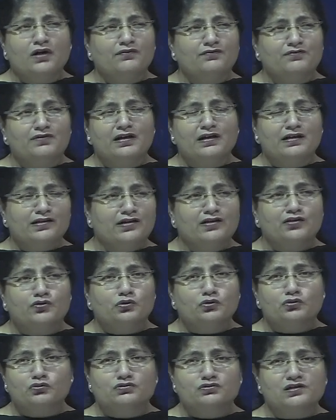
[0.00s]
We are here to
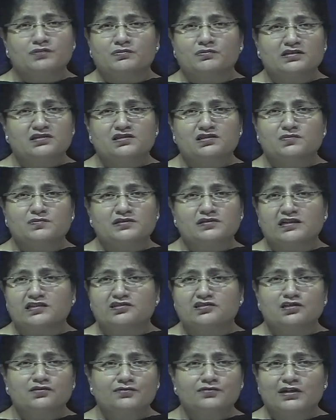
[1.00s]
do something
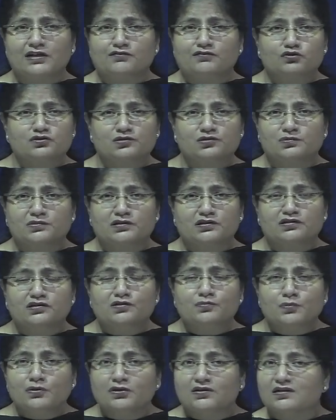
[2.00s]
substantial. We have to submit a
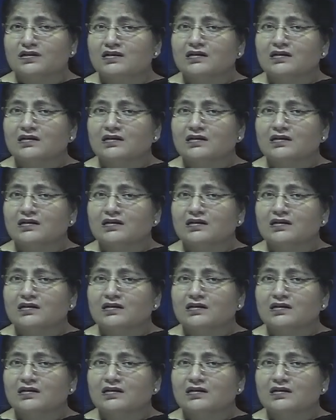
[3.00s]
report.